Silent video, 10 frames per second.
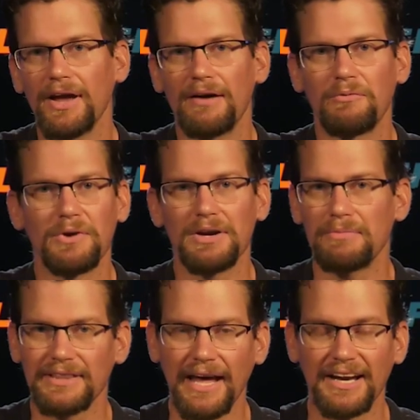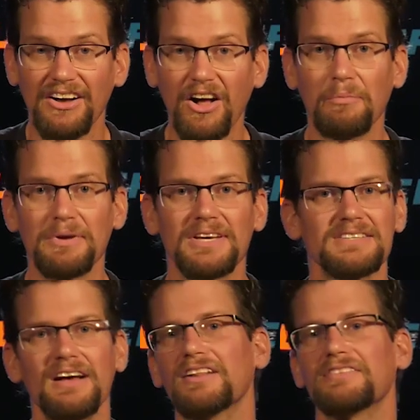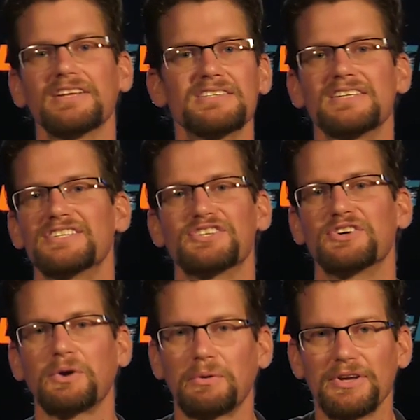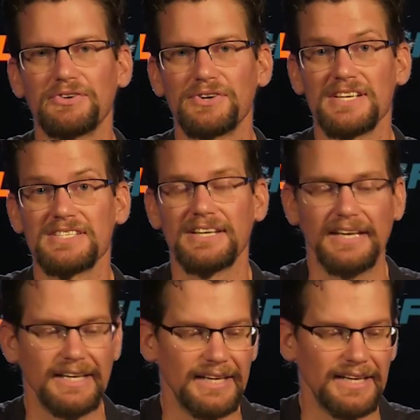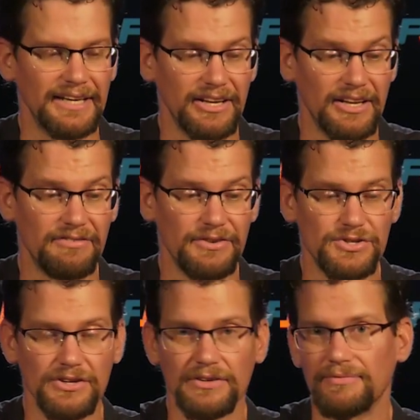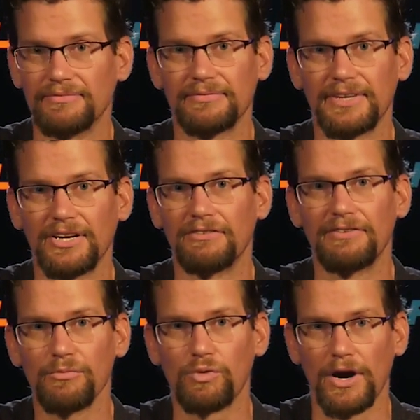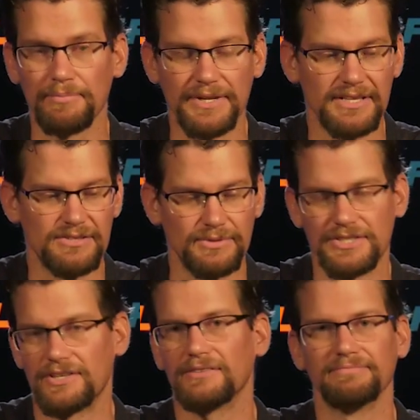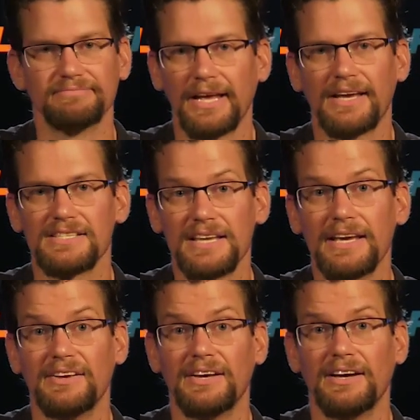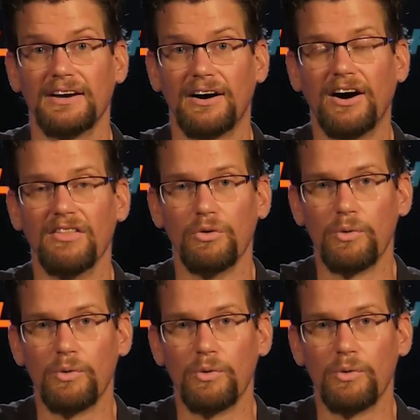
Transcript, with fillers: not worried about that at all because all of these things are going to be addressed in, in future you know, firmware updates, which are, like I say, on the